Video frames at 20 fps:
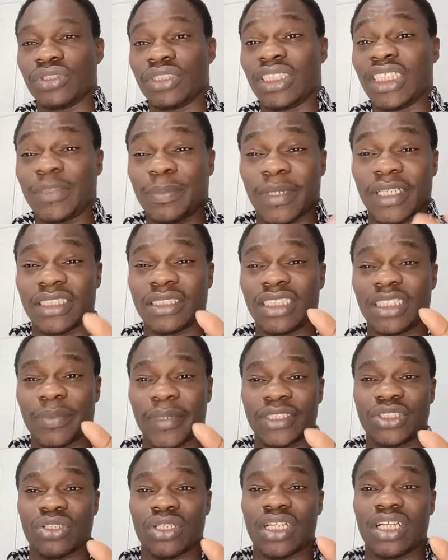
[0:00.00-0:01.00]
This
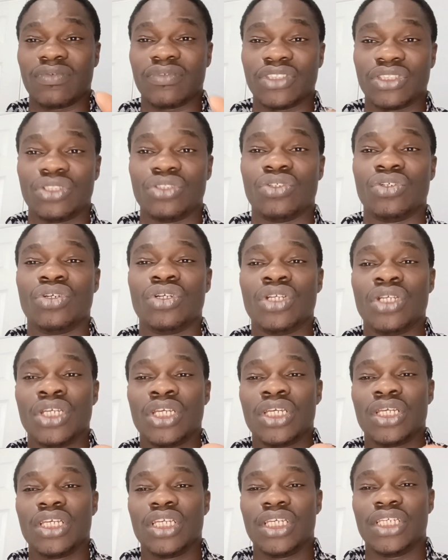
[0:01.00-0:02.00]
particular video
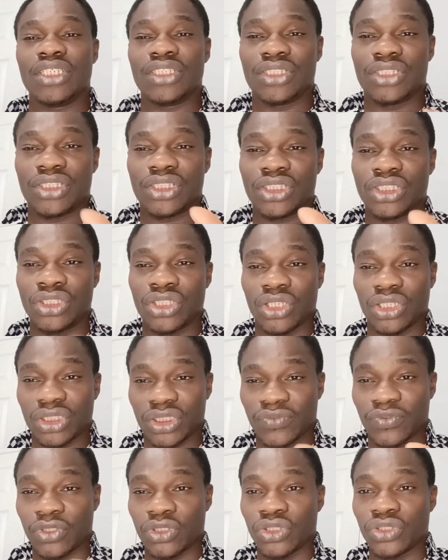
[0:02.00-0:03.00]
is just
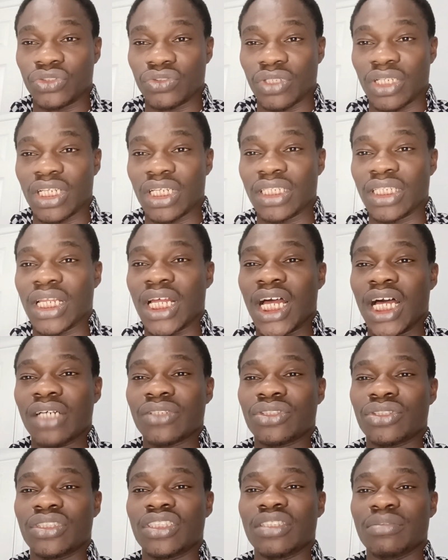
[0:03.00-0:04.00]
for you to learn how
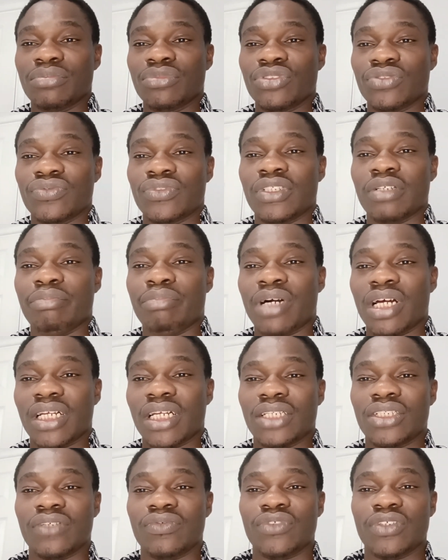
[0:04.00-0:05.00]
to remove the
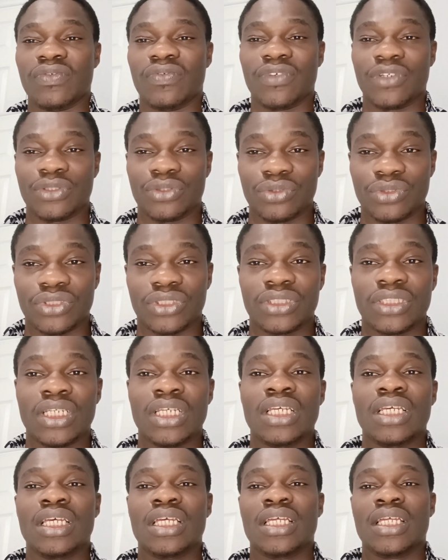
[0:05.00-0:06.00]
background of your photos
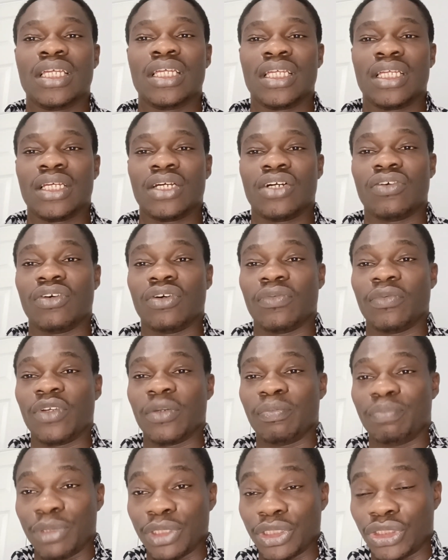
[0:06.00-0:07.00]
or your
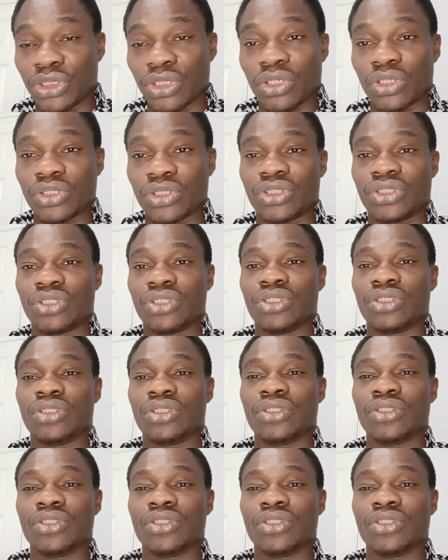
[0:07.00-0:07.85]
pictures